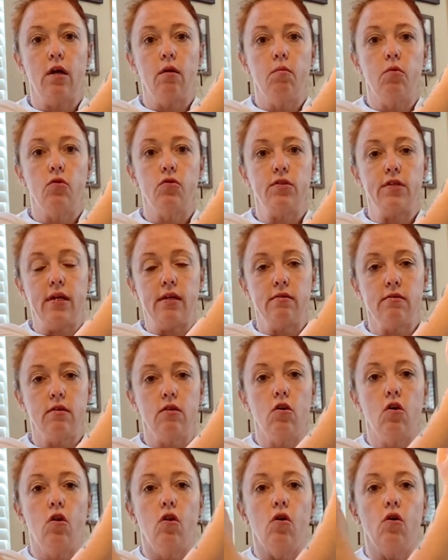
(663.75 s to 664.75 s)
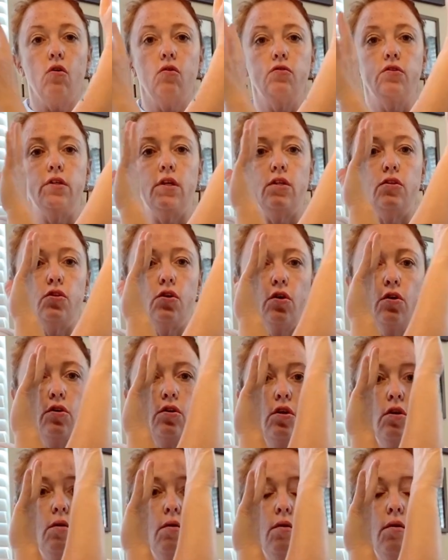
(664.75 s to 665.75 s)
elbows nice and close and
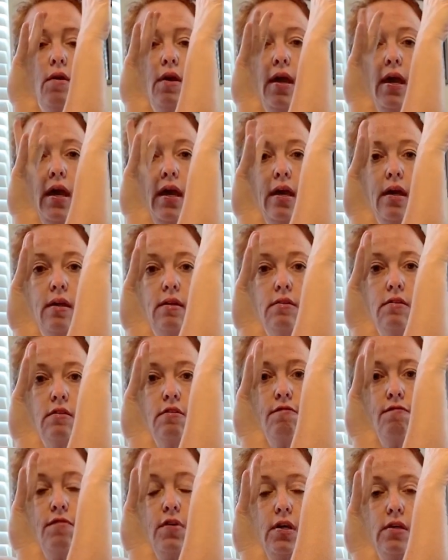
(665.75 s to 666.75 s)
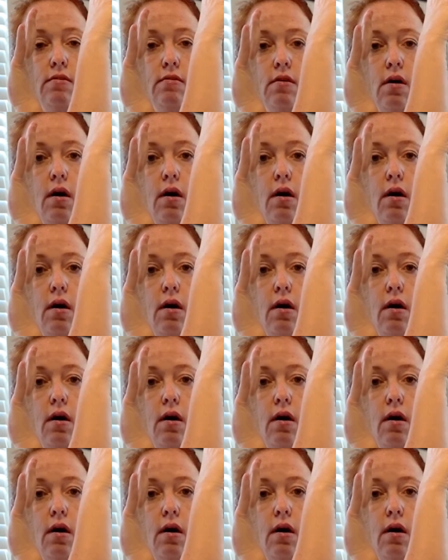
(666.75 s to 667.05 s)
turn your hands to face